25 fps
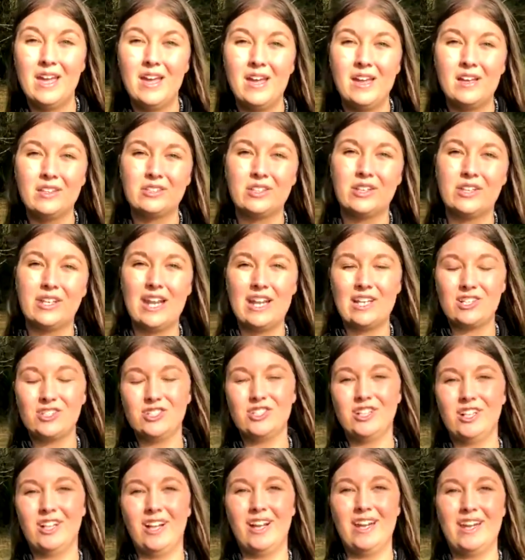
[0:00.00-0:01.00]
So
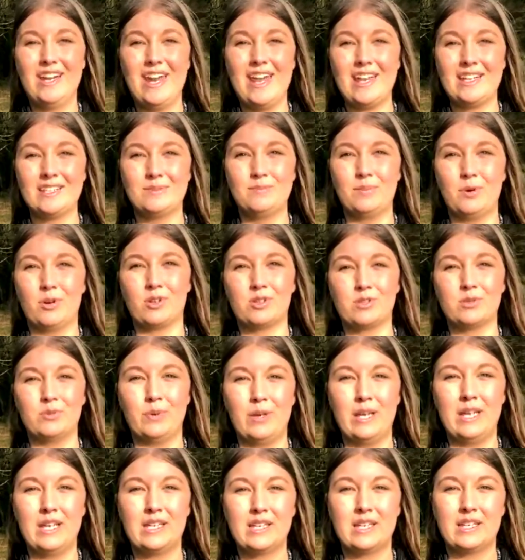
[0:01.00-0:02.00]
National Nest Box
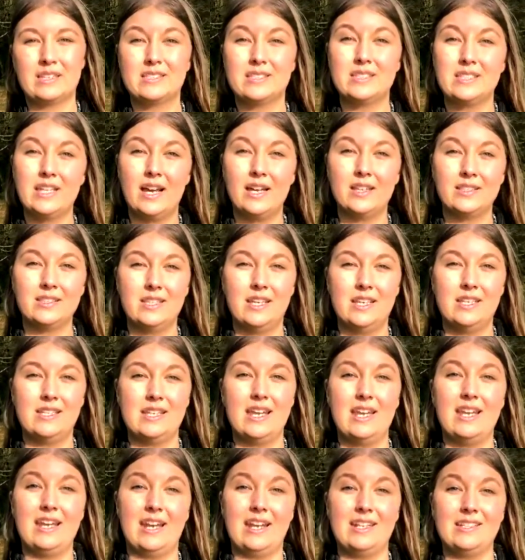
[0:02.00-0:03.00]
Week started
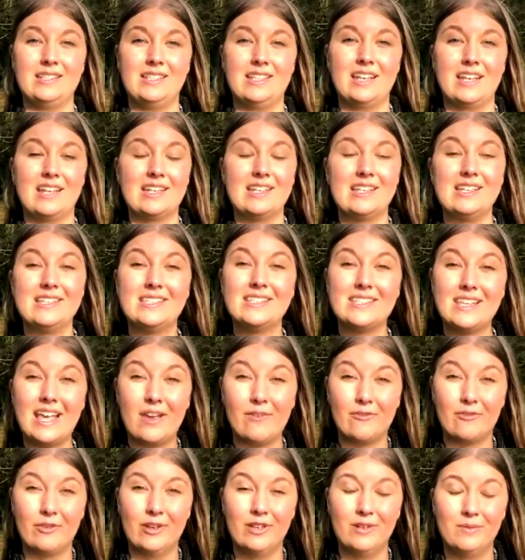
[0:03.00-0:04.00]
in
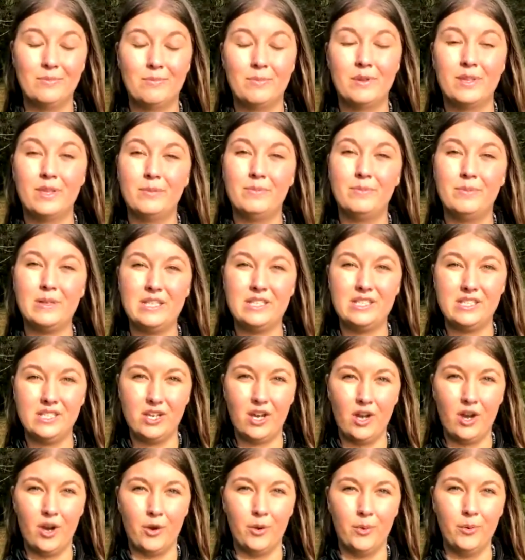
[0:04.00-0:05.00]
1997 by the
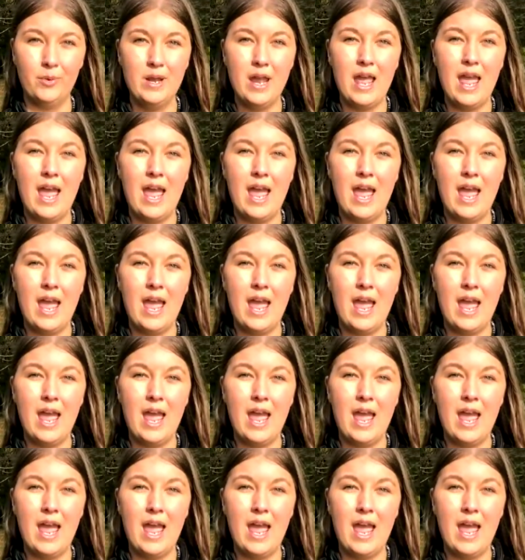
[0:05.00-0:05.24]
BTO,